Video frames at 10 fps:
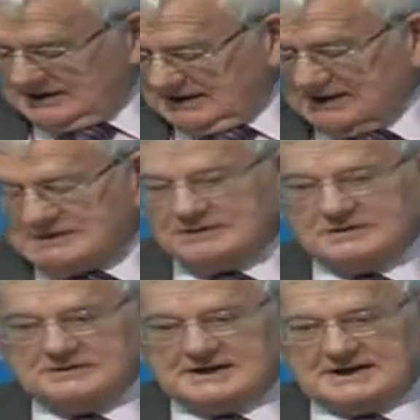and
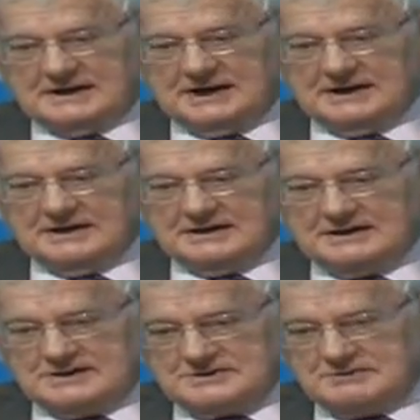secondly,
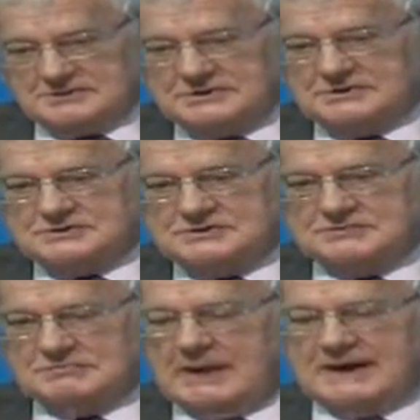to
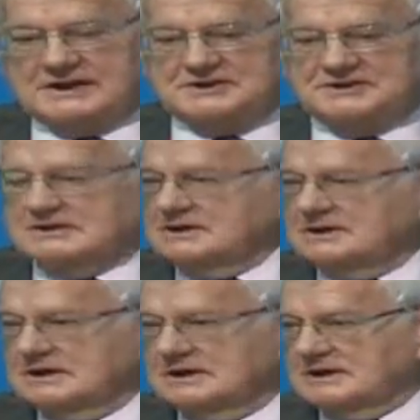manage
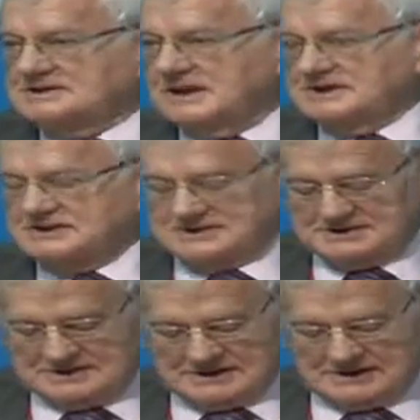
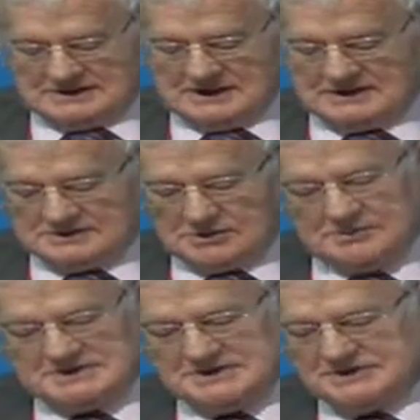tensions and
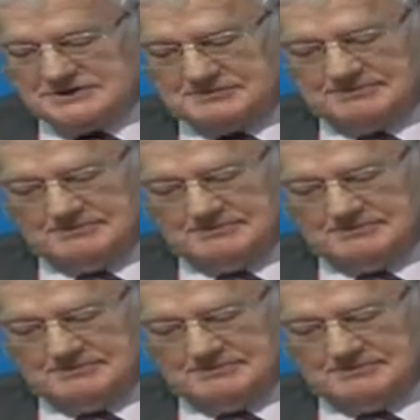competition.